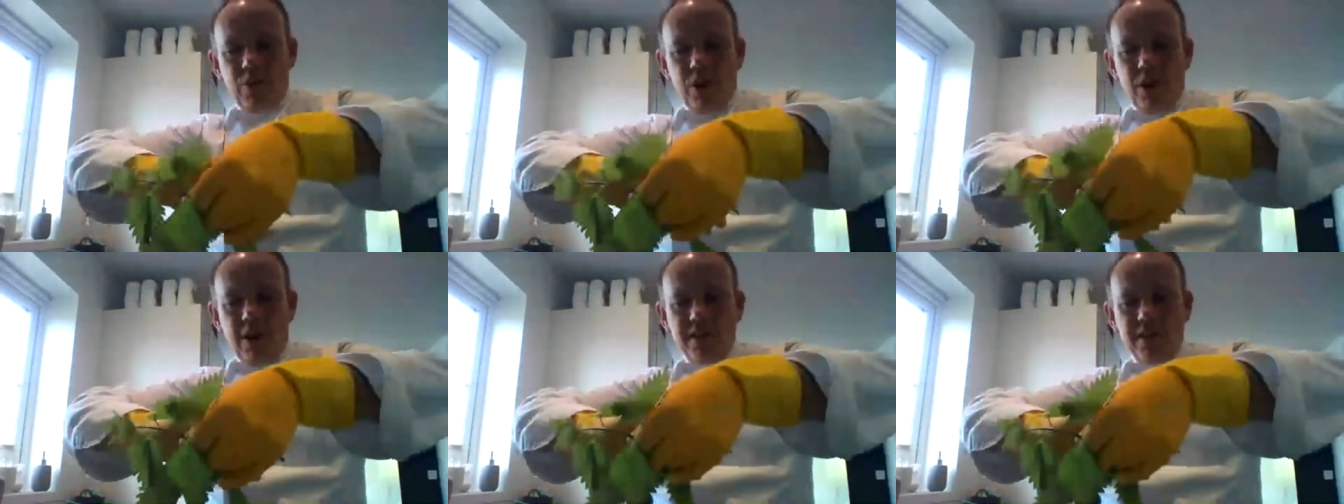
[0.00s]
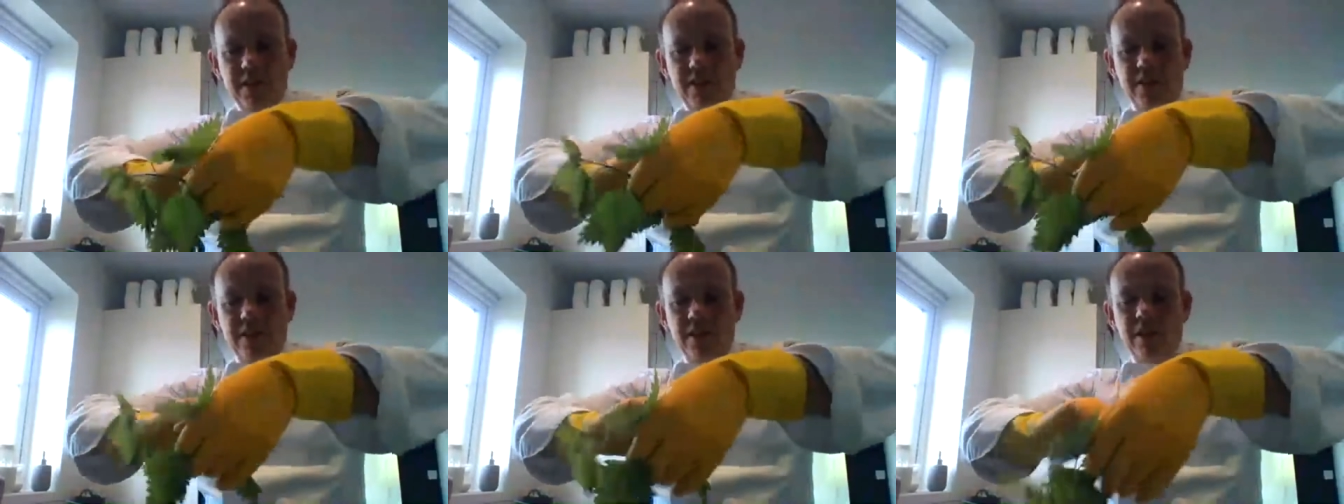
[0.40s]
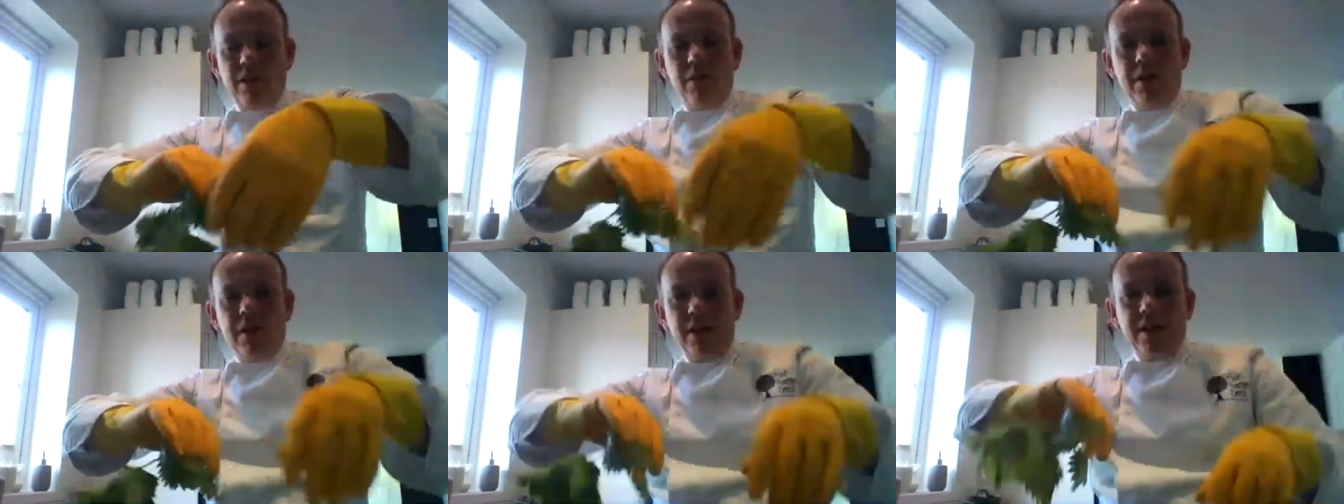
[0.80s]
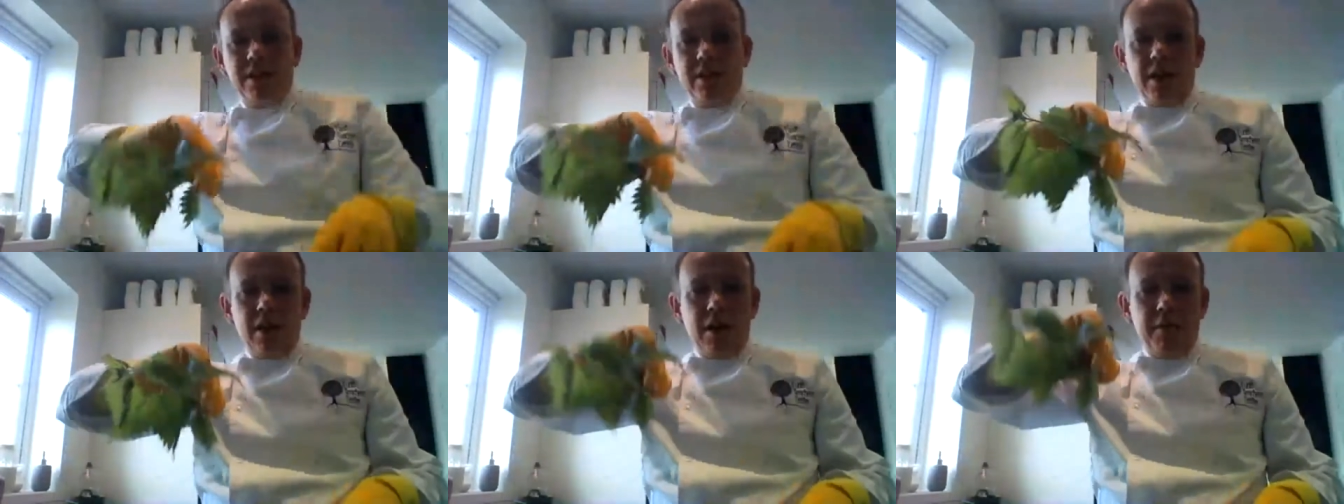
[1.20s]
what I tend to do
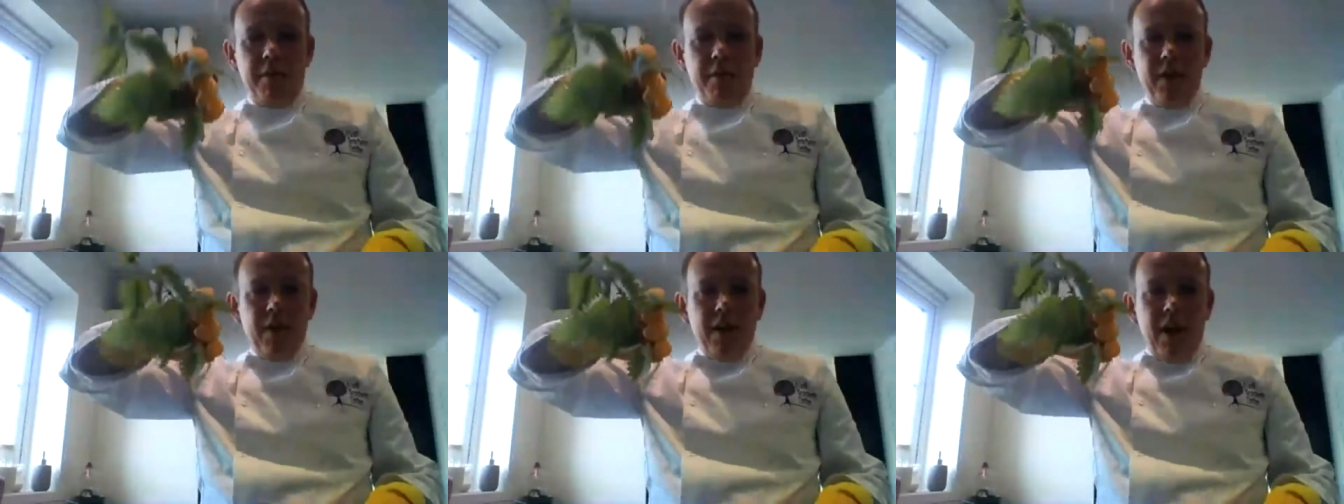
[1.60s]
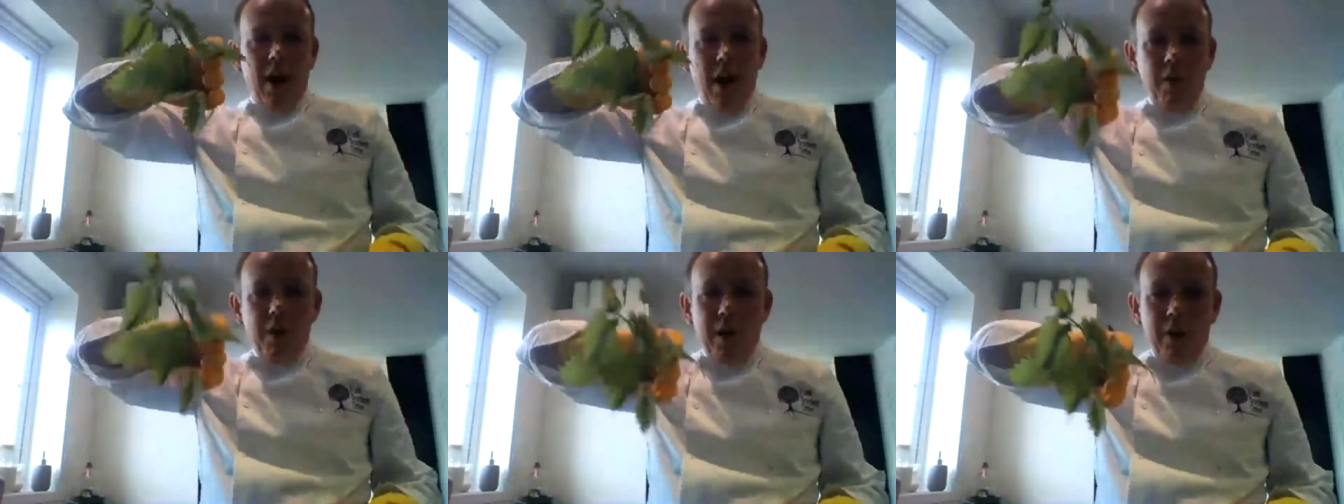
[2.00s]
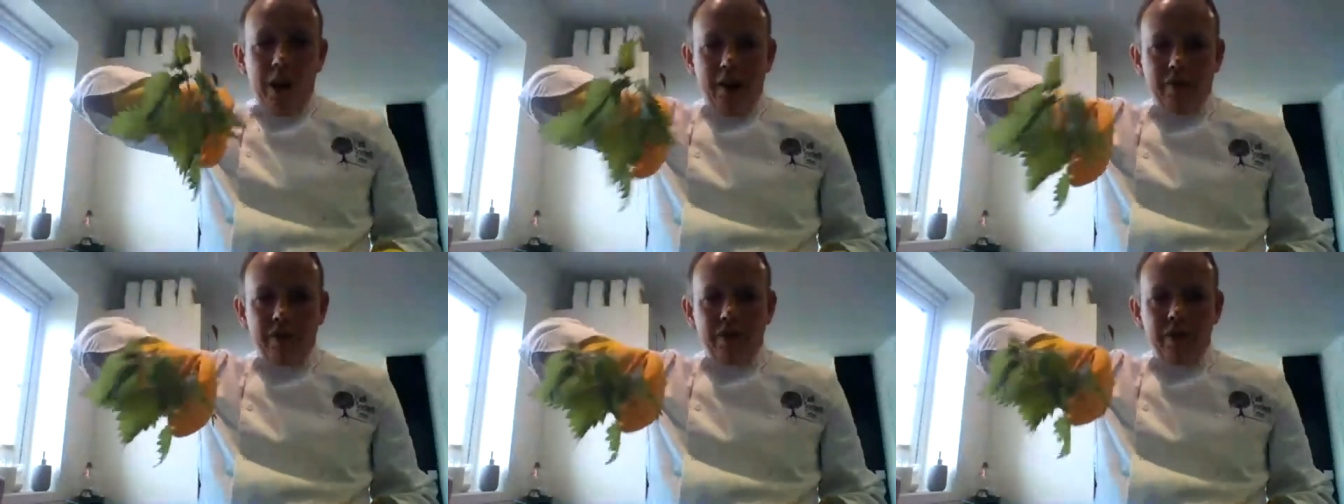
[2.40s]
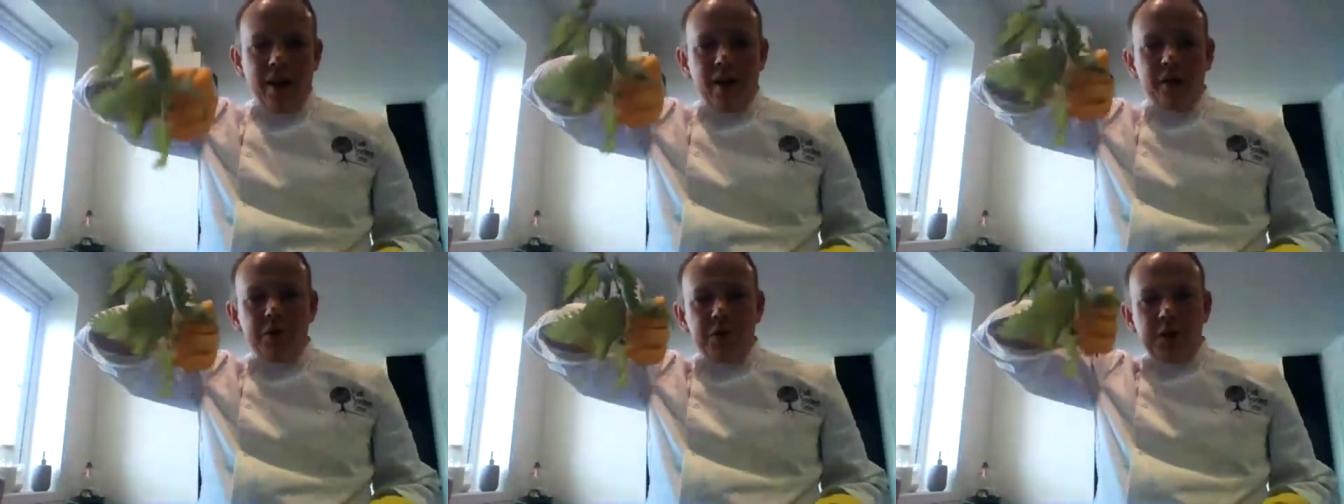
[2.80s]
is I will go
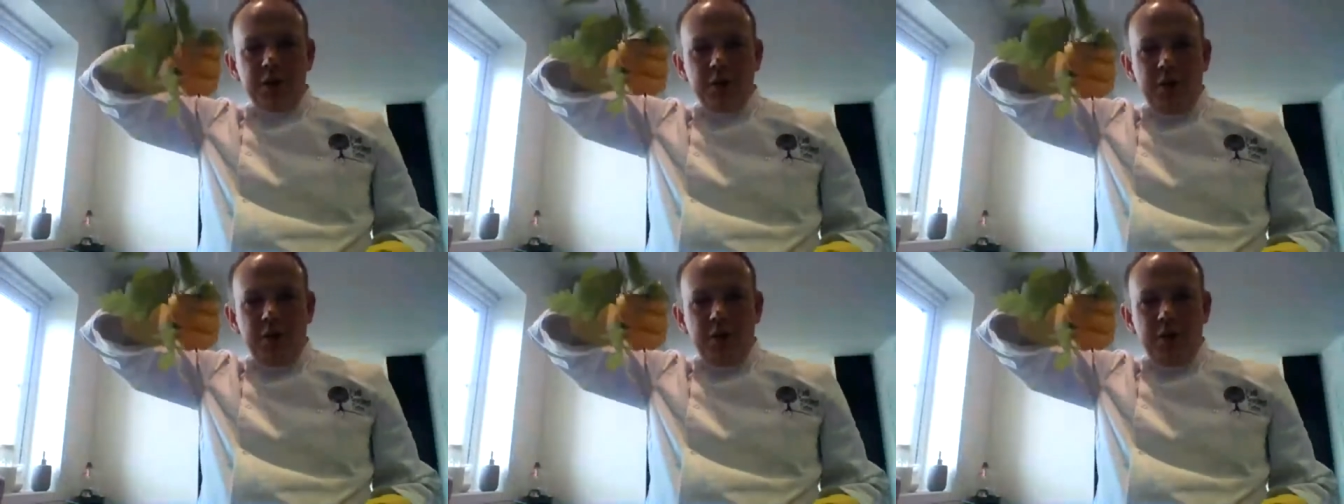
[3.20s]
underneath